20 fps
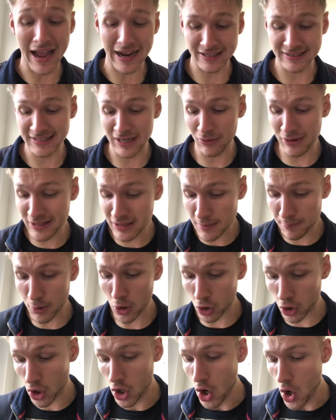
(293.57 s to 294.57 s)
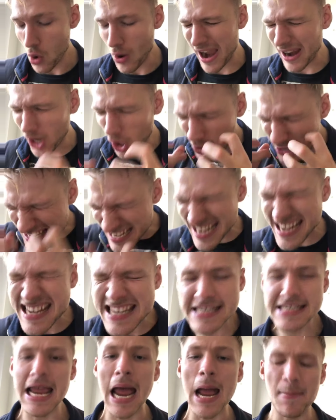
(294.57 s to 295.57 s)
Now in the book, I go in
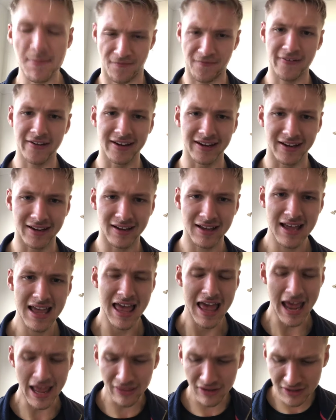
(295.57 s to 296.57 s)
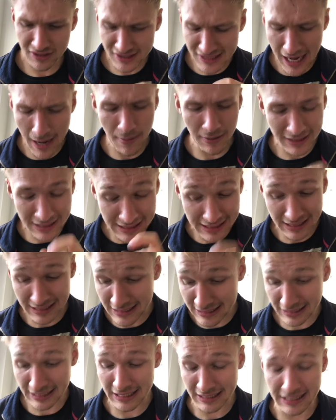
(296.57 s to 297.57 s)
depth in it, and then step
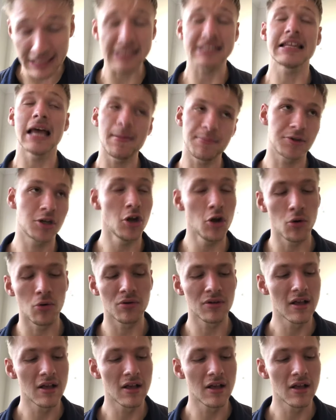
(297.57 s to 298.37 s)
2,